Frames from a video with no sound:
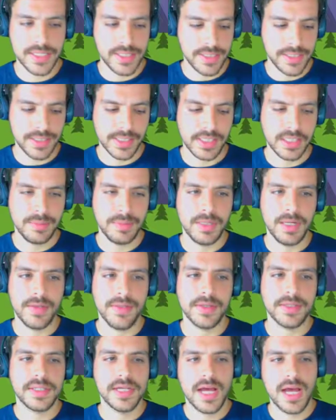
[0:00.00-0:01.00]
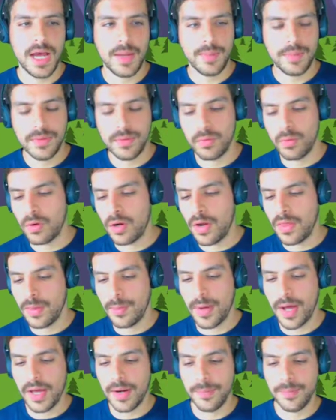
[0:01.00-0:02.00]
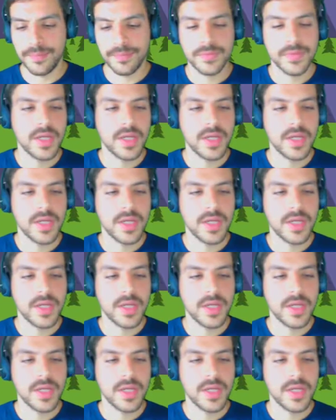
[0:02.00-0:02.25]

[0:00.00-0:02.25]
Is it going to be on the top or on the bottom?